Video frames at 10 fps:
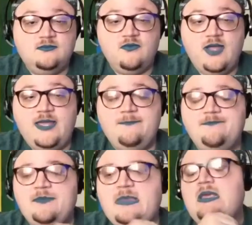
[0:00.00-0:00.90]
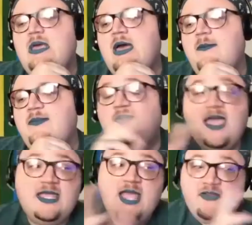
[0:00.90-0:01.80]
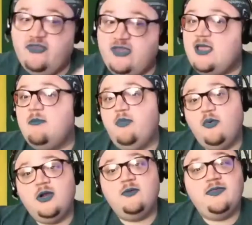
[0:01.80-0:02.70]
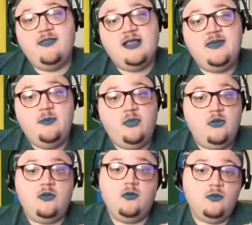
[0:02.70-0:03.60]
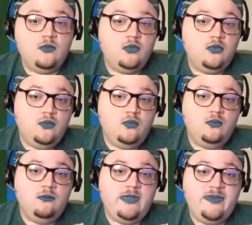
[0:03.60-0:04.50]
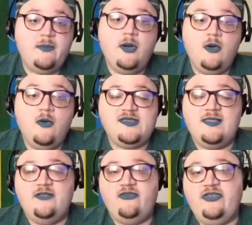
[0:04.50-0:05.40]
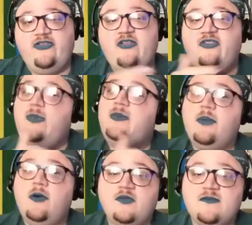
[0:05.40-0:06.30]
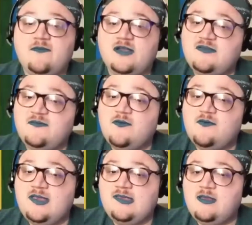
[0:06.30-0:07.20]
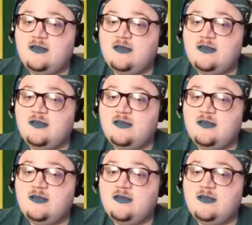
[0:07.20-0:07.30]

Right. Yeah. So I can actually get on board with a lot of people who maybe oppose that legislation. I just maybe oppose it for a different reason.